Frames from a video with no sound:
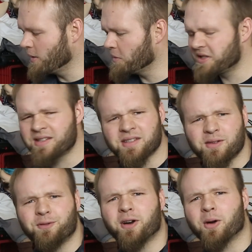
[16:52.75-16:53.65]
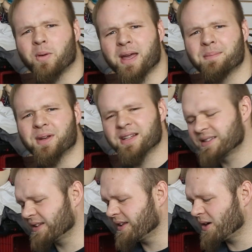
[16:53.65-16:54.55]
which isn't too far away, but
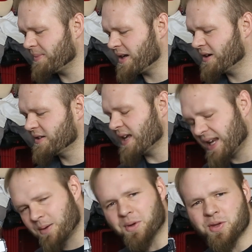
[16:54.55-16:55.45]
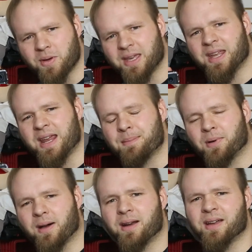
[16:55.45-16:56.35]
it's a little bit irritating when you get a
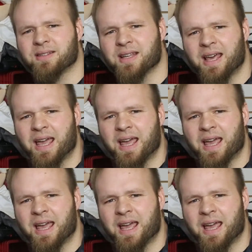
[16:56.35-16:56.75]
product